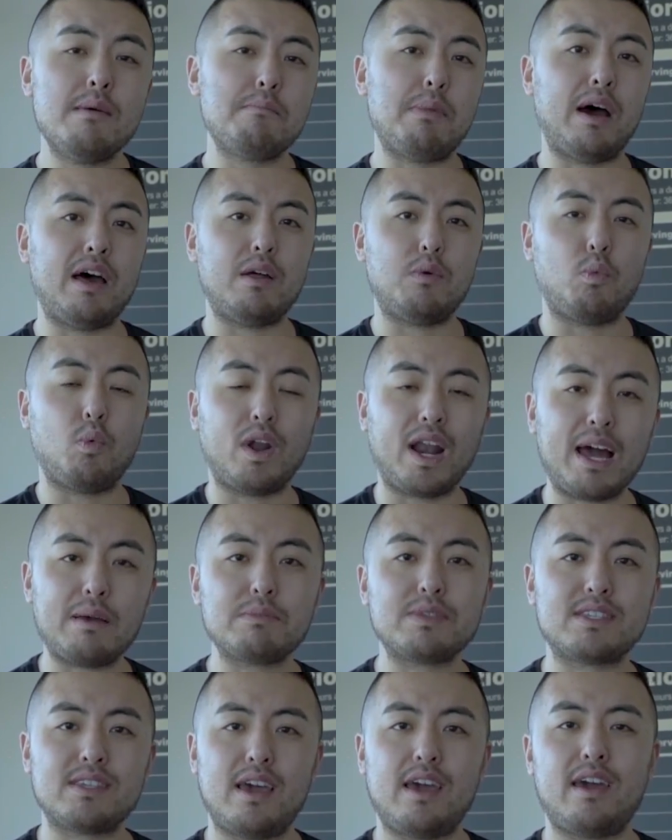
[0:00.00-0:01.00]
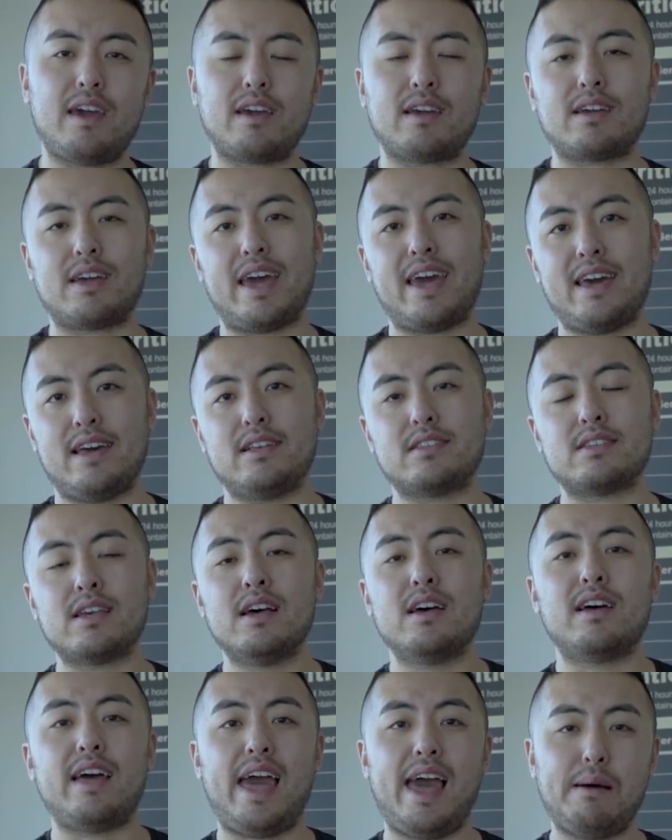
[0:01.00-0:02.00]
But what I'm saying is
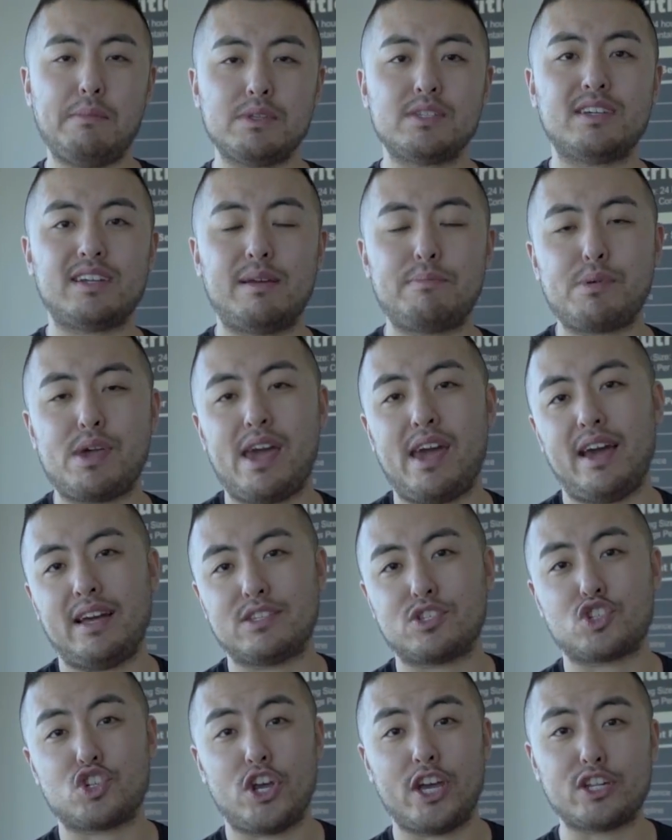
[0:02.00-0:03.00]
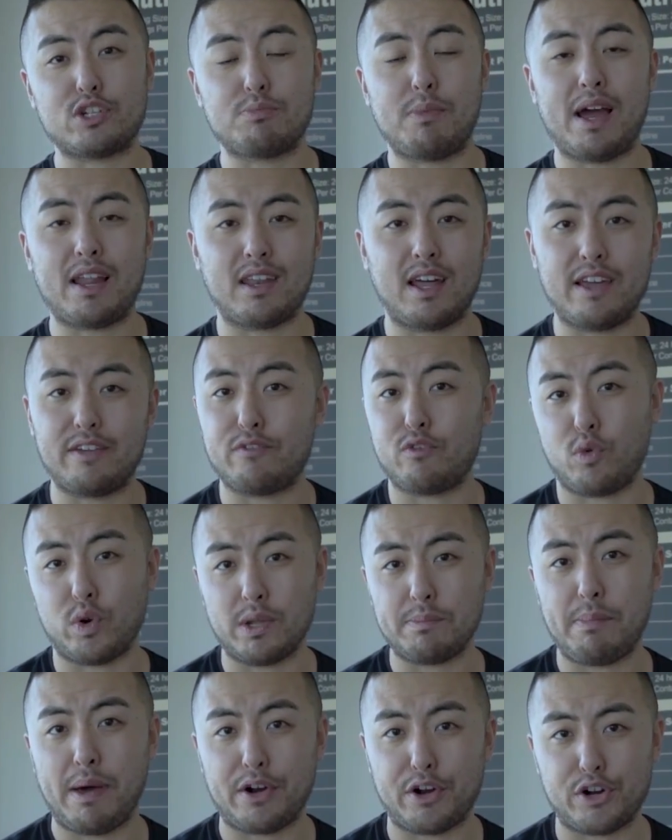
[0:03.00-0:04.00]
Amazon FBA has changed my life for
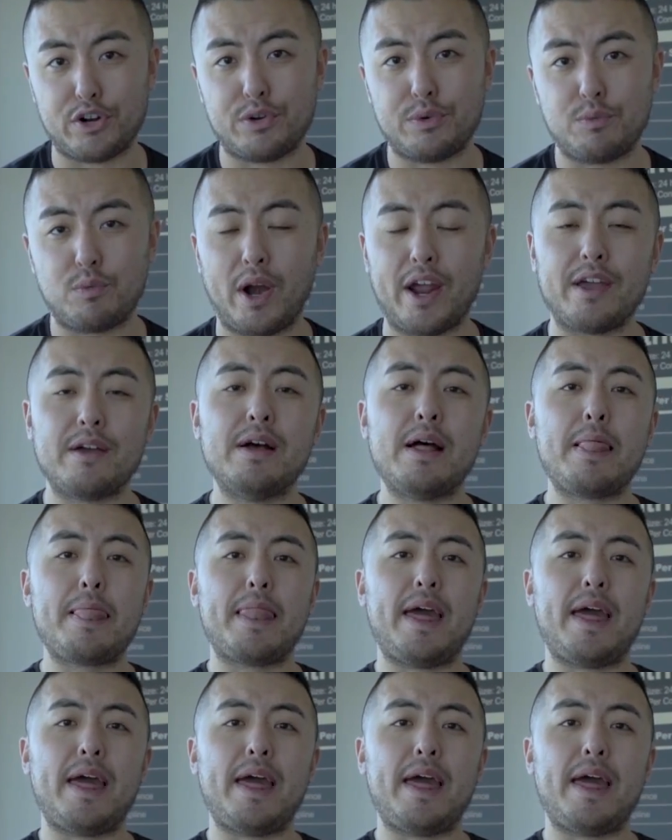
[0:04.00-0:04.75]
the better, right?